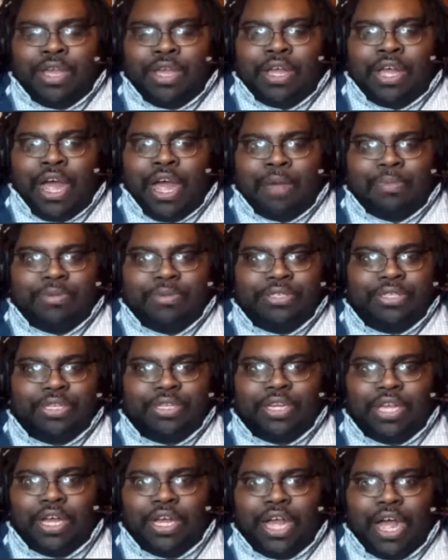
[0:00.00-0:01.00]
They'll accomplish
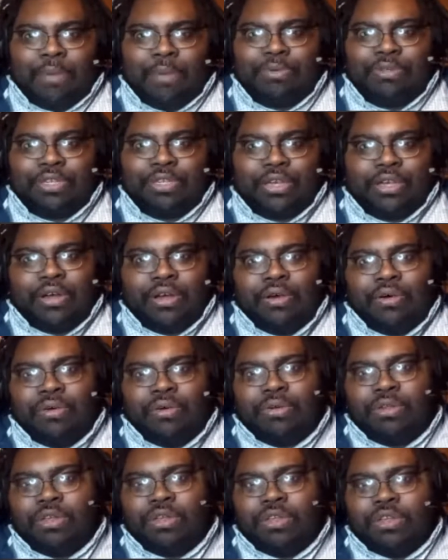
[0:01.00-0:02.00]
it. They'll accomplish their goal.